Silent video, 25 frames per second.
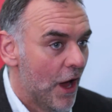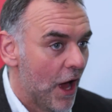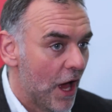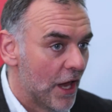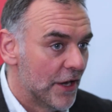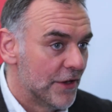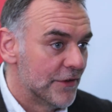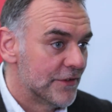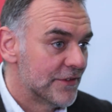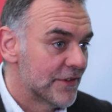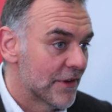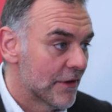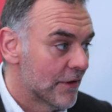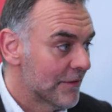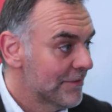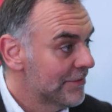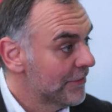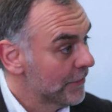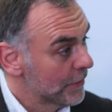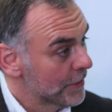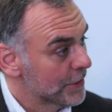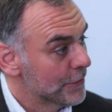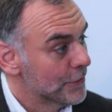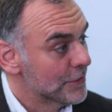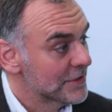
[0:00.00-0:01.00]
and
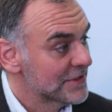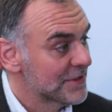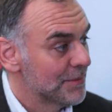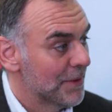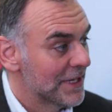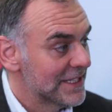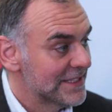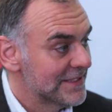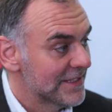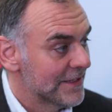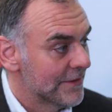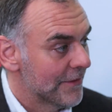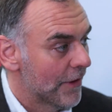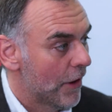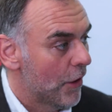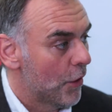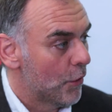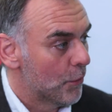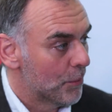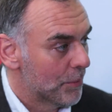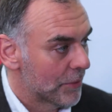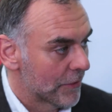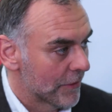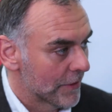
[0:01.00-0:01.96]
fully automating the whole